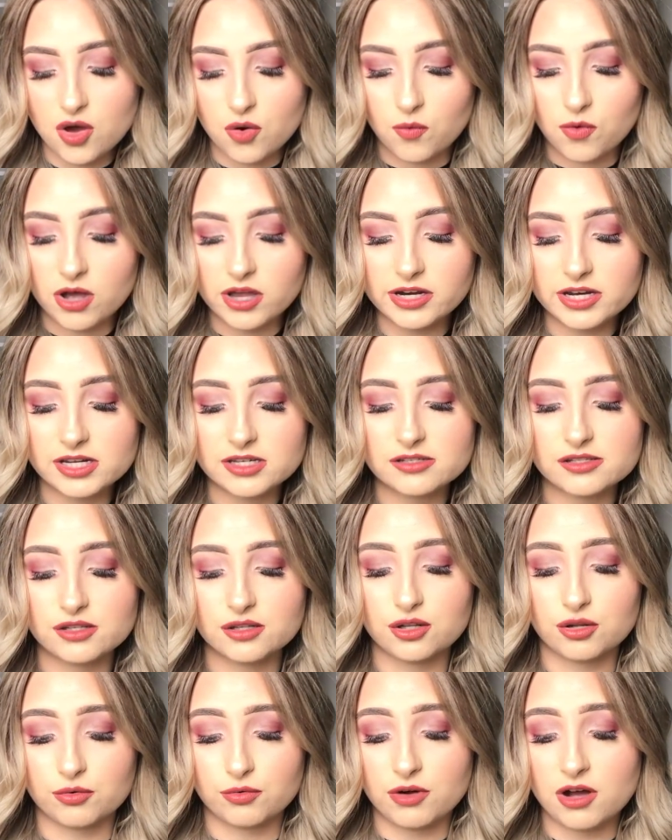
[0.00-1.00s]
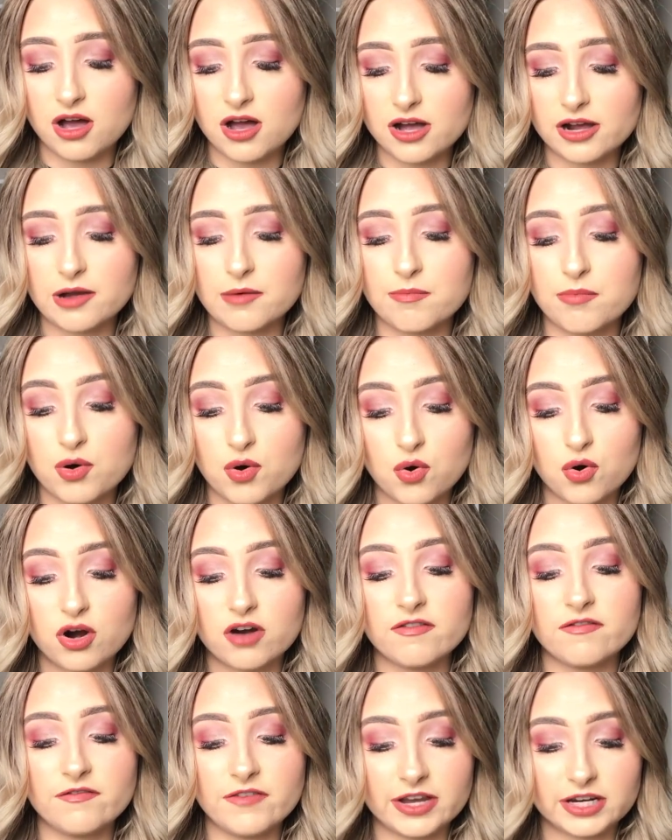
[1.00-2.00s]
One is the Lorac
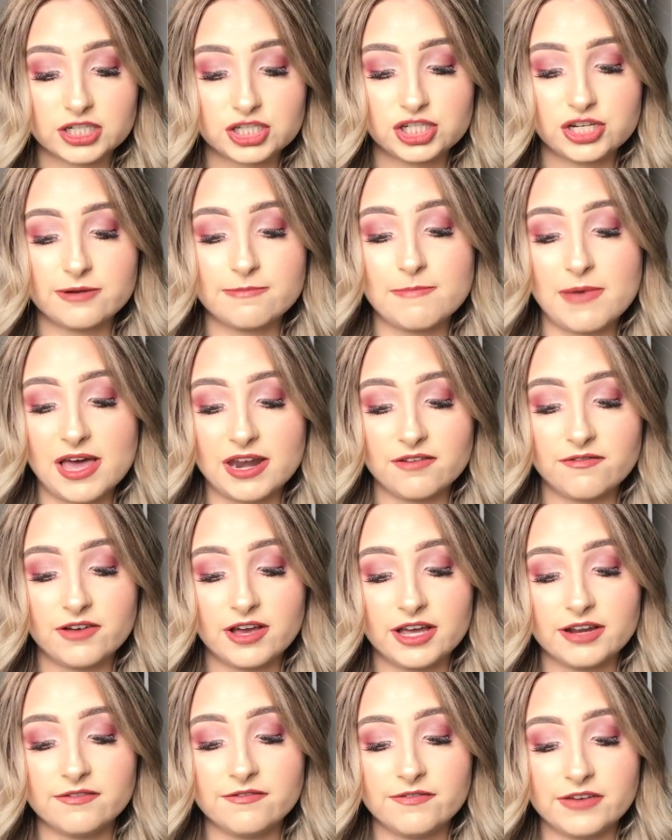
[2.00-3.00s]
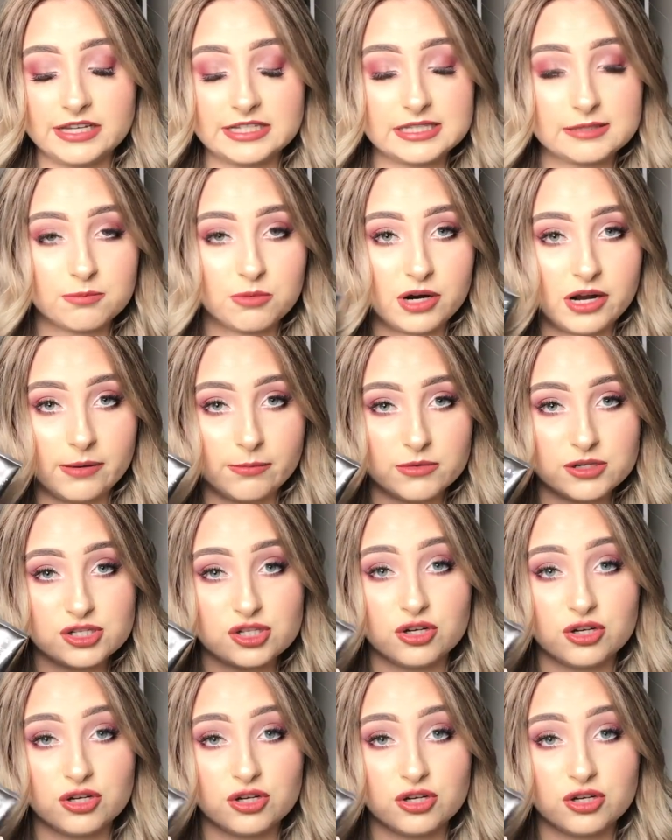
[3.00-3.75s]
POREfection Mattifying Face Primer.